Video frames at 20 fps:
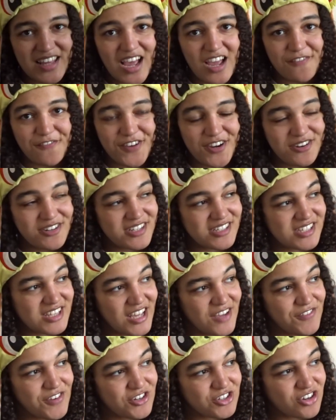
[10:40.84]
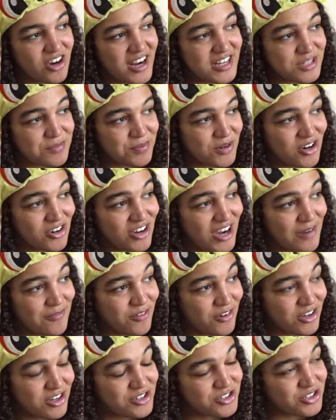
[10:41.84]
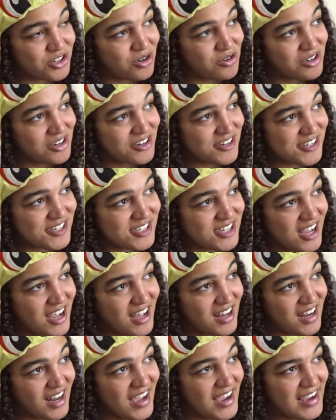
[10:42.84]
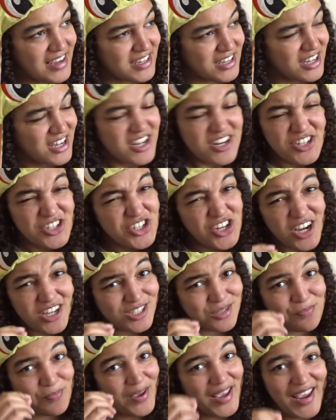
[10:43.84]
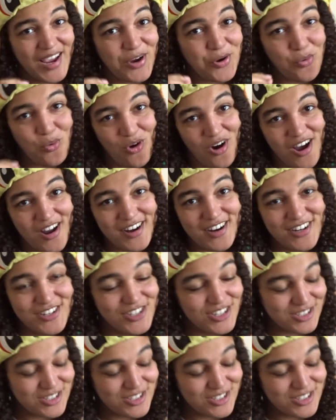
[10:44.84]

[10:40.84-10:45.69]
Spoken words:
that I found is that if you're trying to program for controllers, like, just pick one.